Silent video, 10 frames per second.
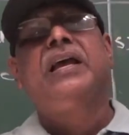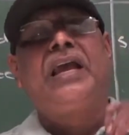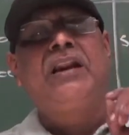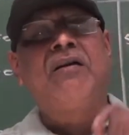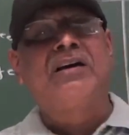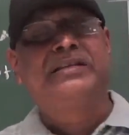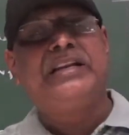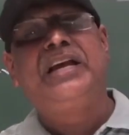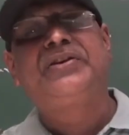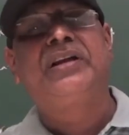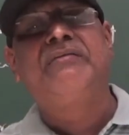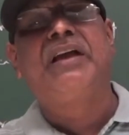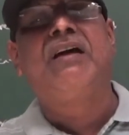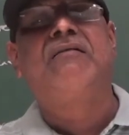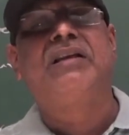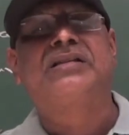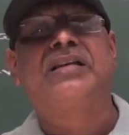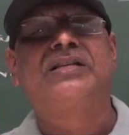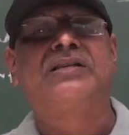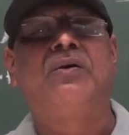in oscillation we have
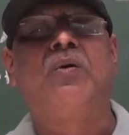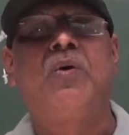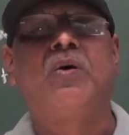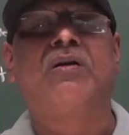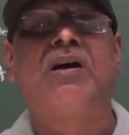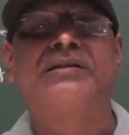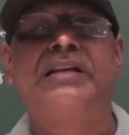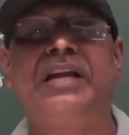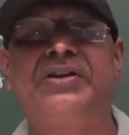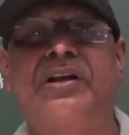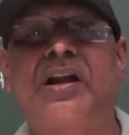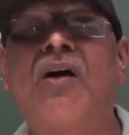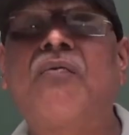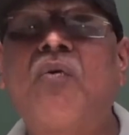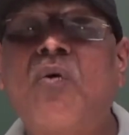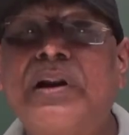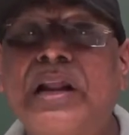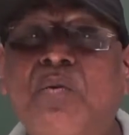discussed about oscillation of only